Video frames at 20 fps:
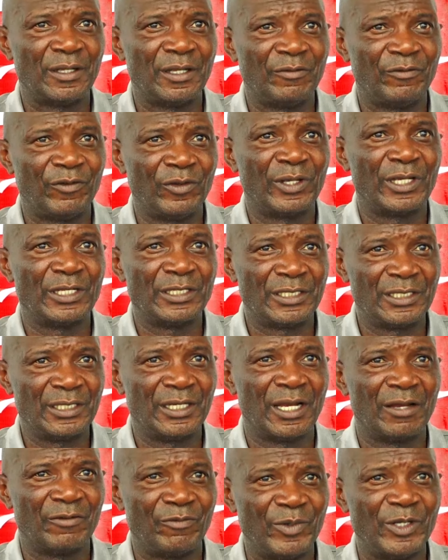If you can
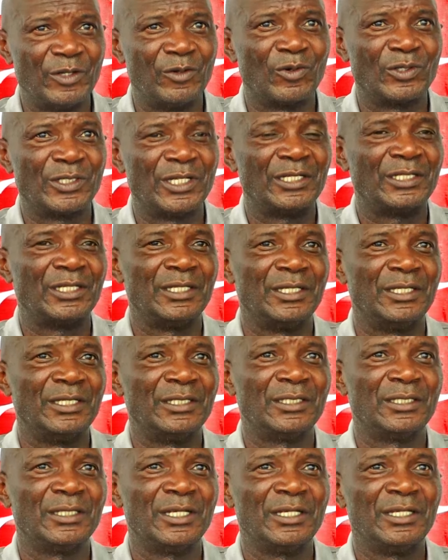see, I've been rotating
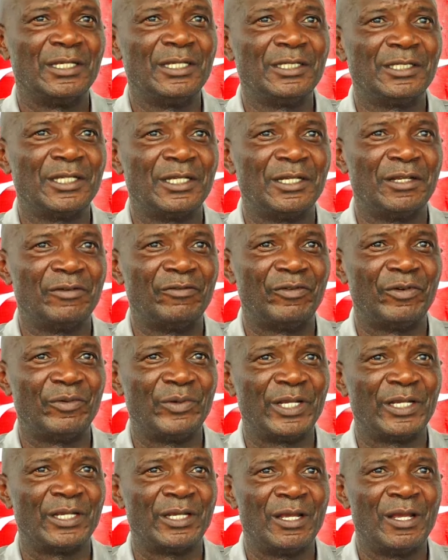it each and every
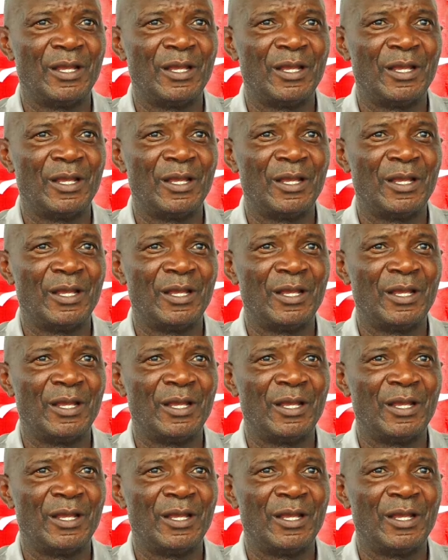week,